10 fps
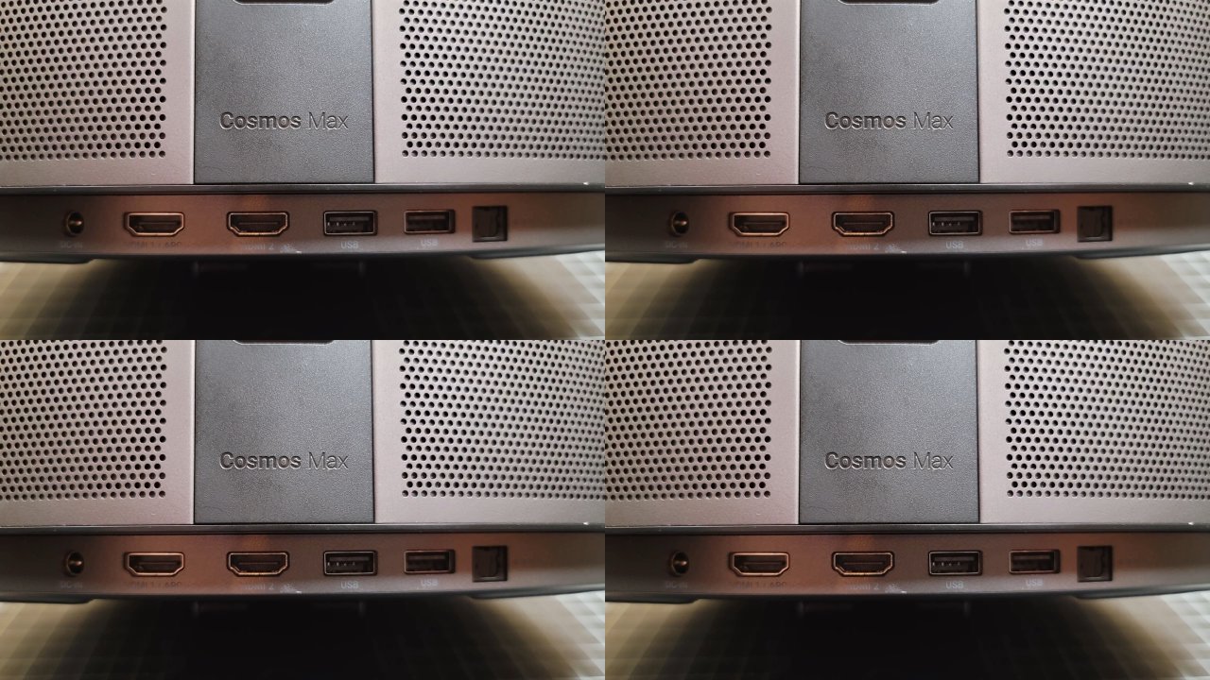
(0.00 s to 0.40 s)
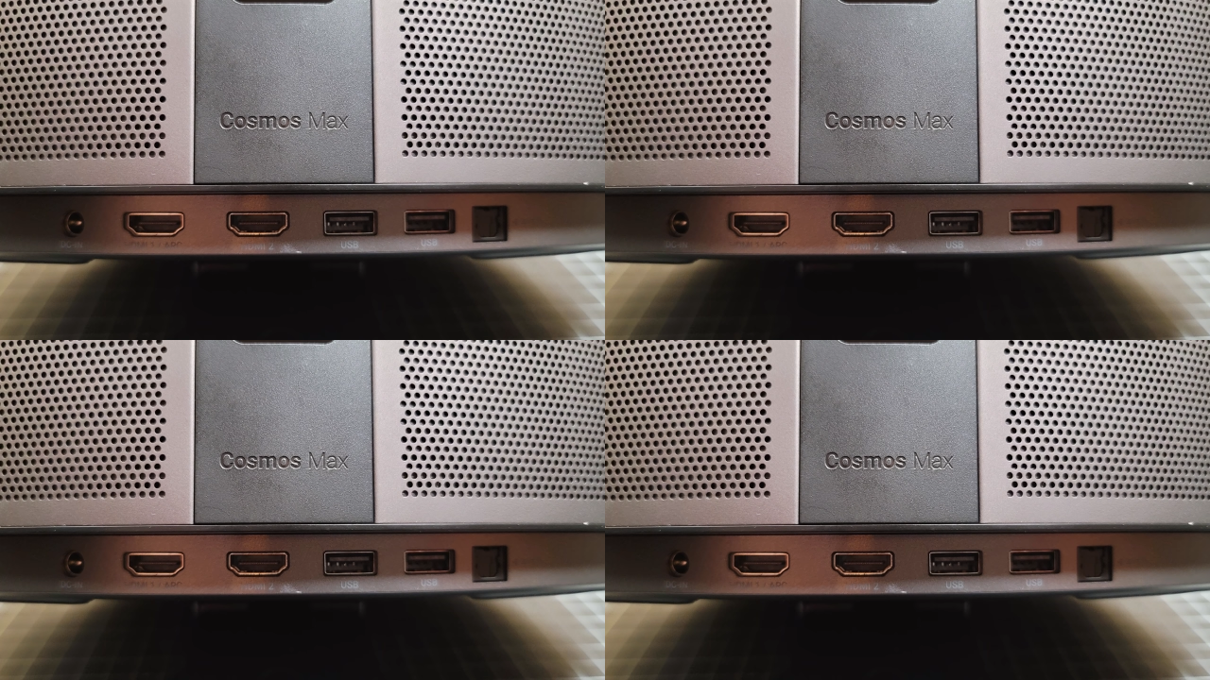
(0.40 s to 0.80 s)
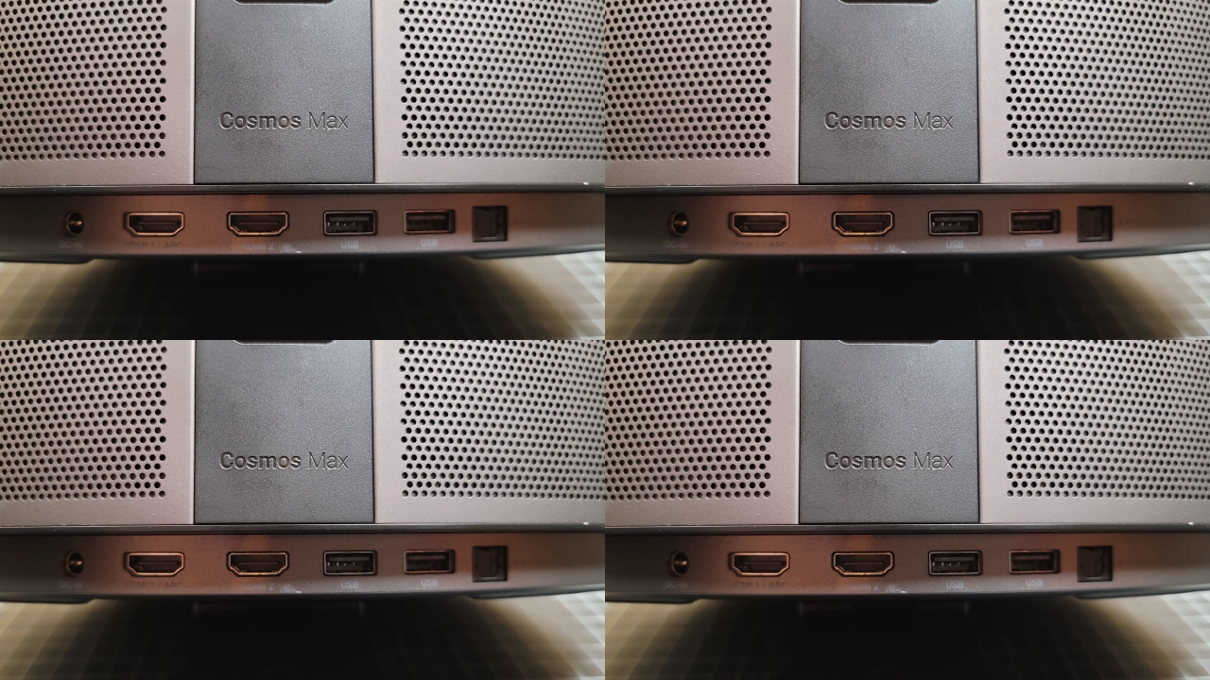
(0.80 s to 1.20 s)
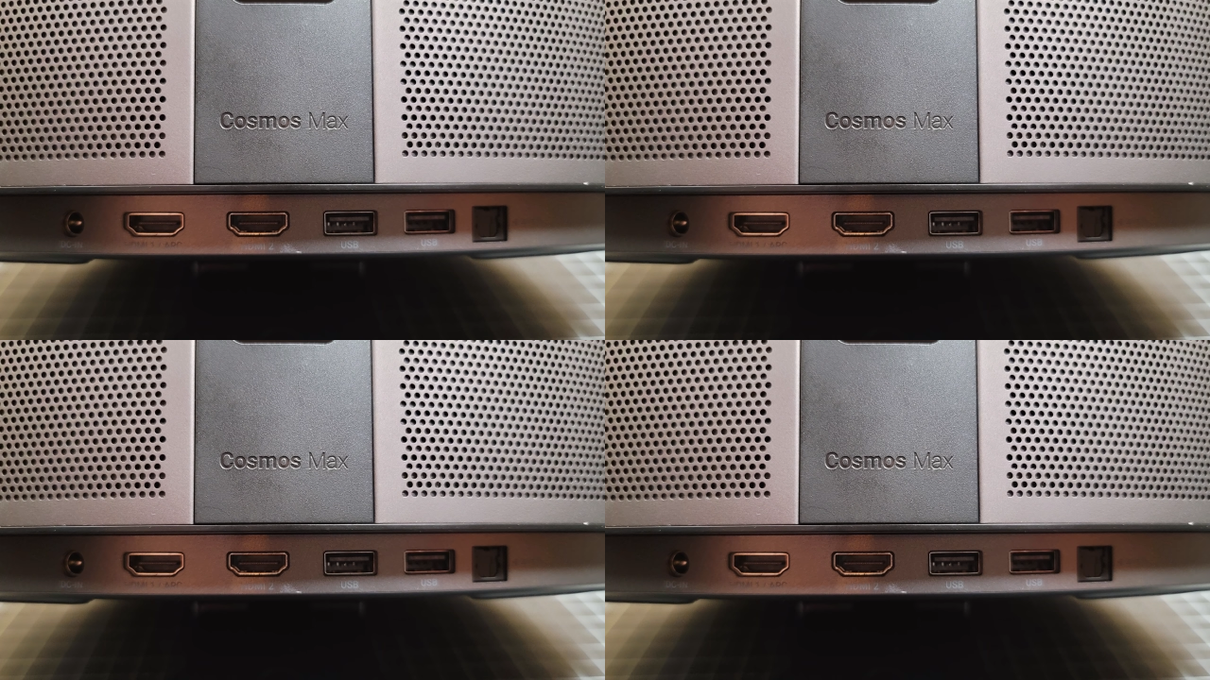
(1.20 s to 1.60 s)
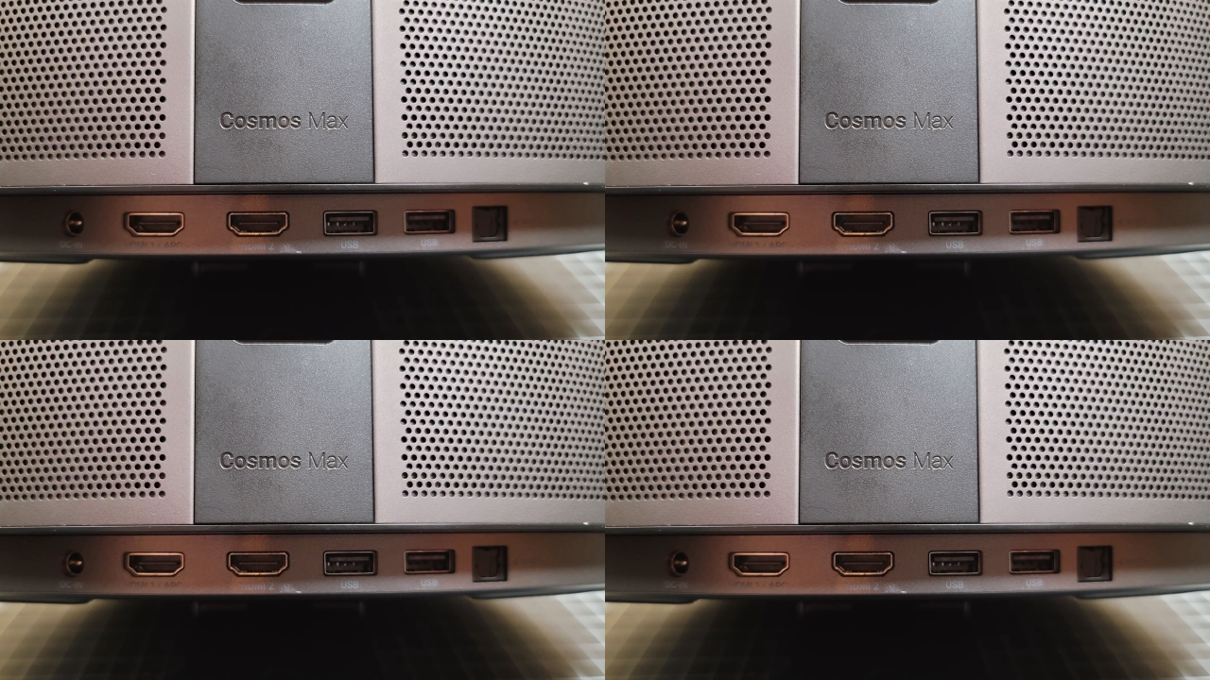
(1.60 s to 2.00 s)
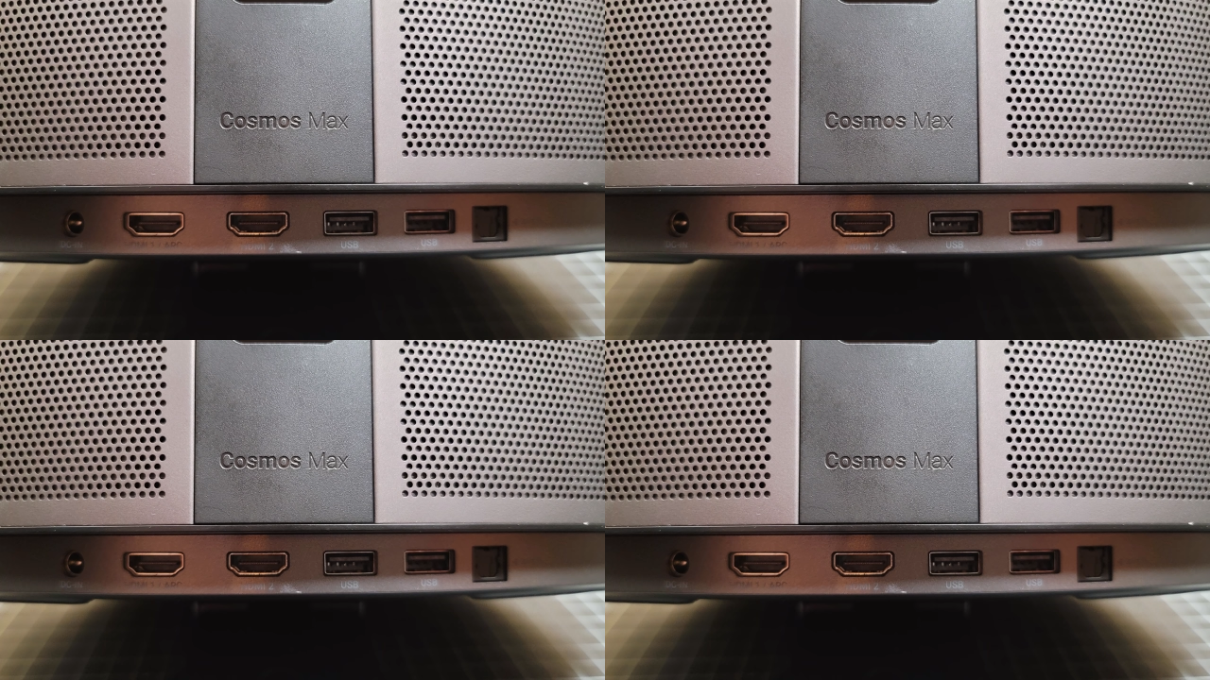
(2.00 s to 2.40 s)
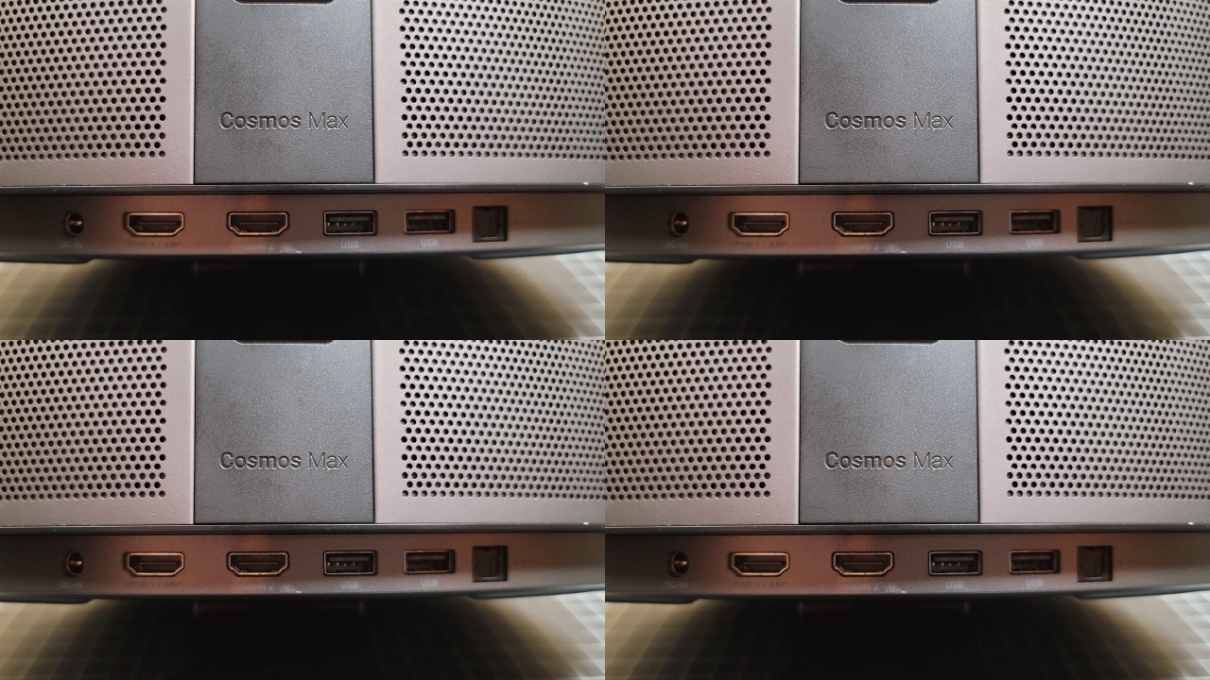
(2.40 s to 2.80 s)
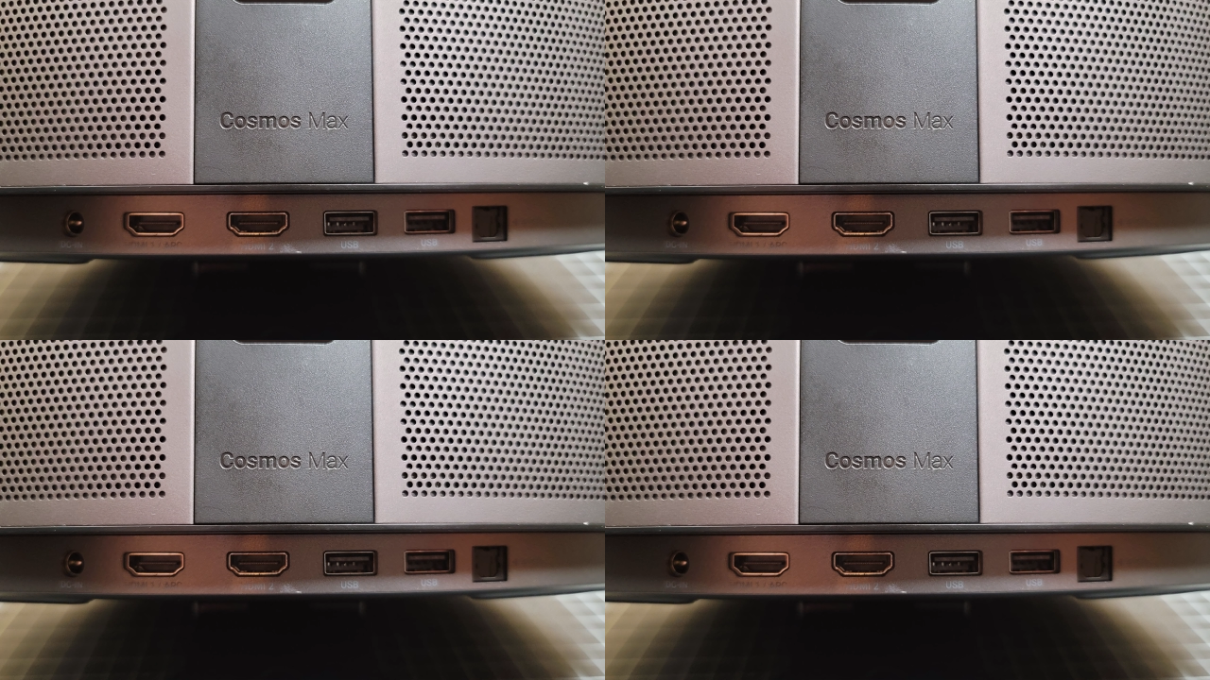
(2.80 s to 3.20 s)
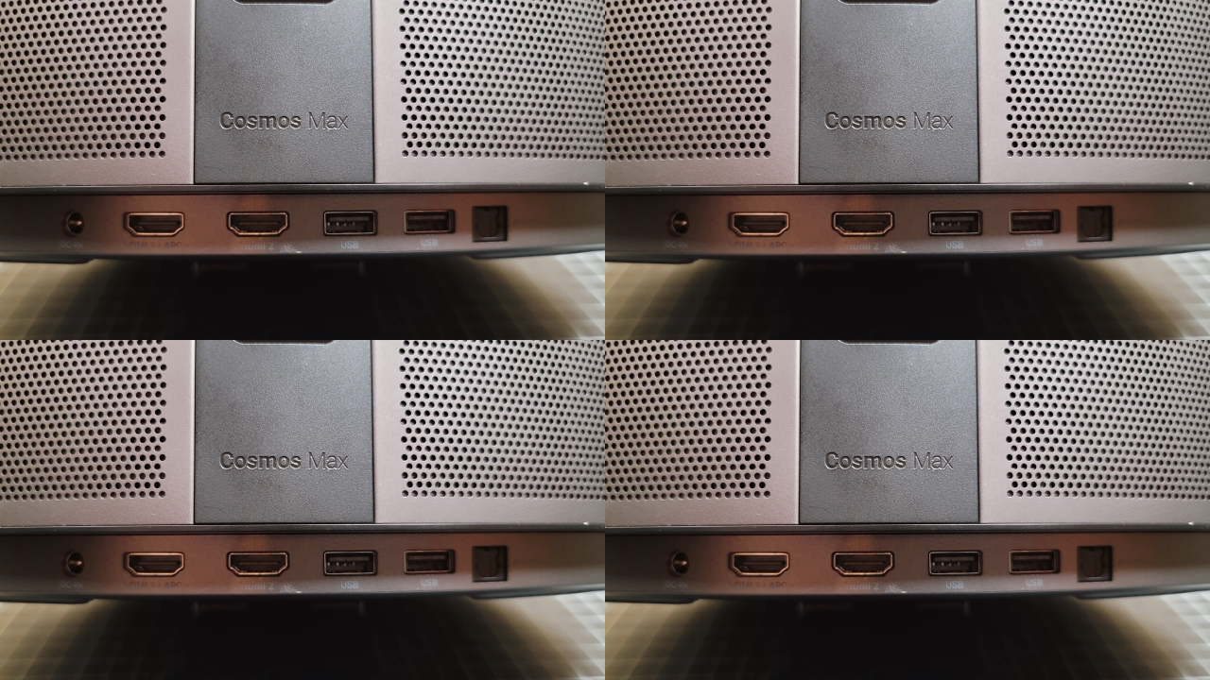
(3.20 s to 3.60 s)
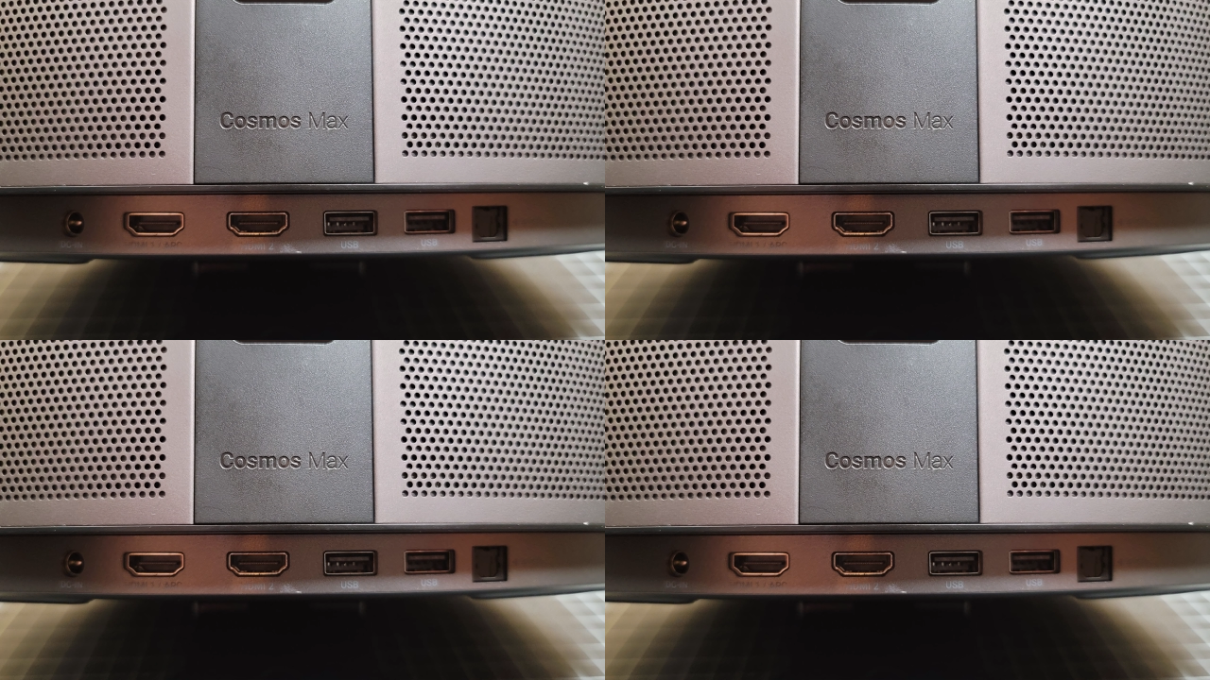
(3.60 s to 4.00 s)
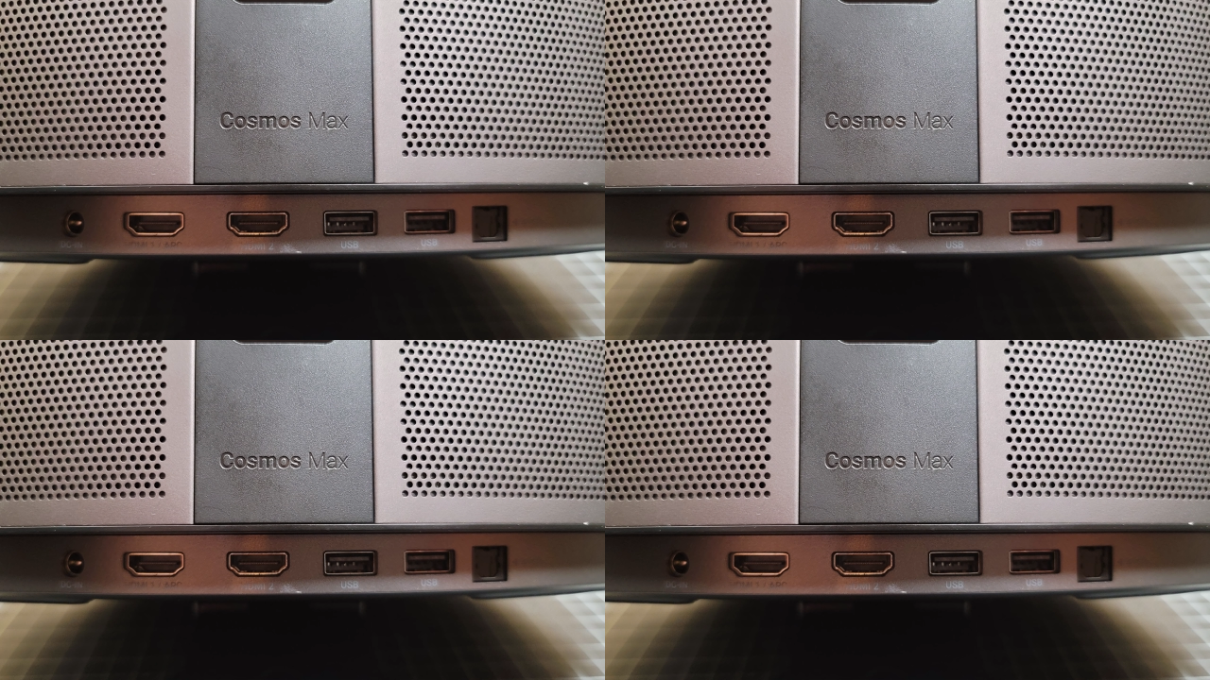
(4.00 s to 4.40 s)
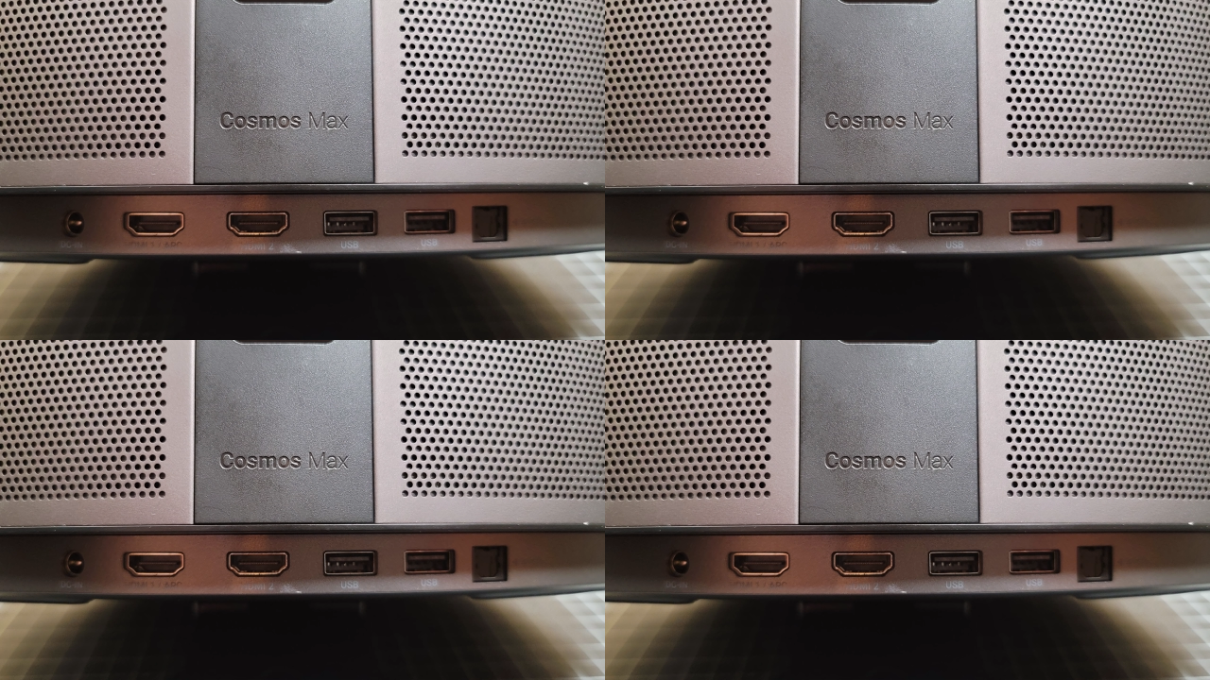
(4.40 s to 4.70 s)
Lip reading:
[unreadable: no face in view]